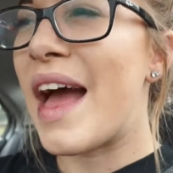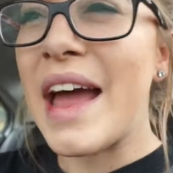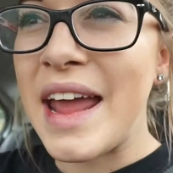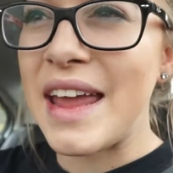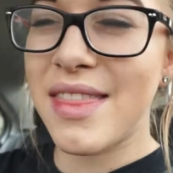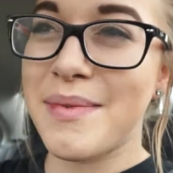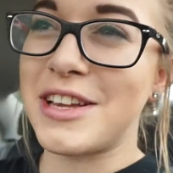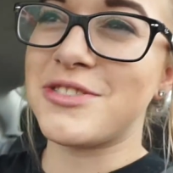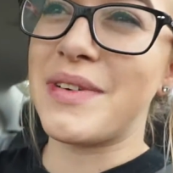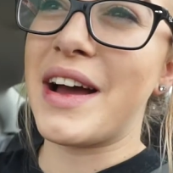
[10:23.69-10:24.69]
I hate the
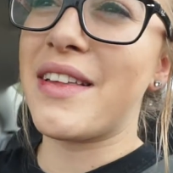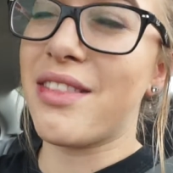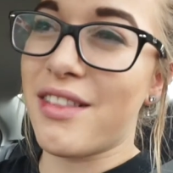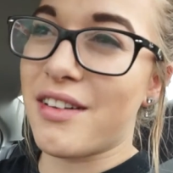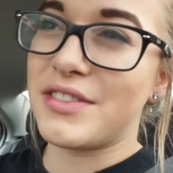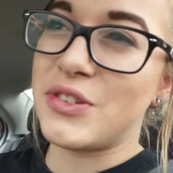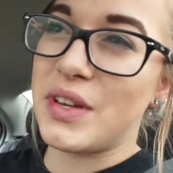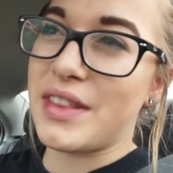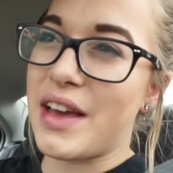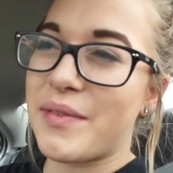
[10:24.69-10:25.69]
beach, but I love
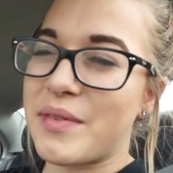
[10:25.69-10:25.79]
doing that.